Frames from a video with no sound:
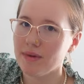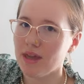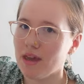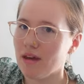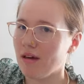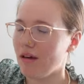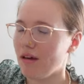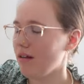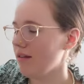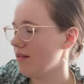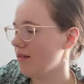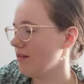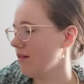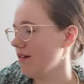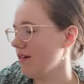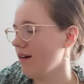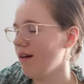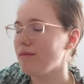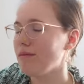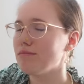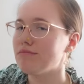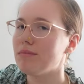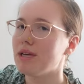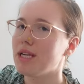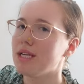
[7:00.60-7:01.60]
meal,
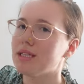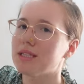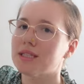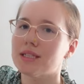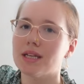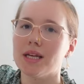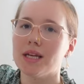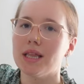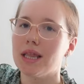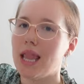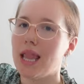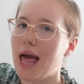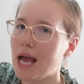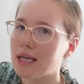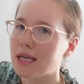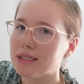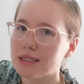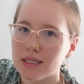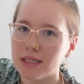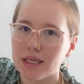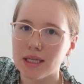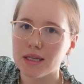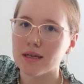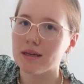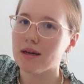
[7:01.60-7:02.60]
but it's
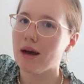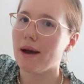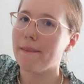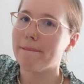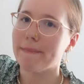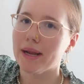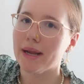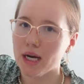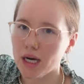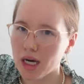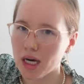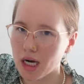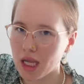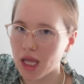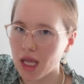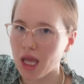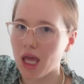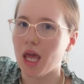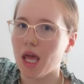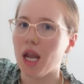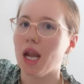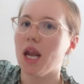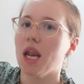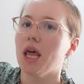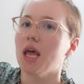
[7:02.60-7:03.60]
classic
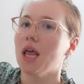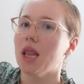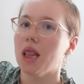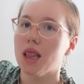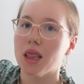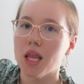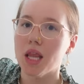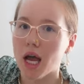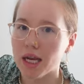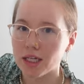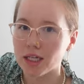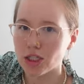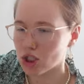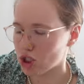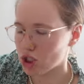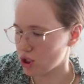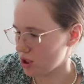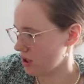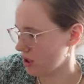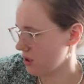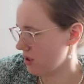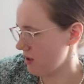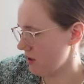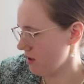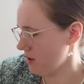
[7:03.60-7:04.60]
American
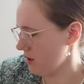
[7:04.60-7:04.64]
lunch.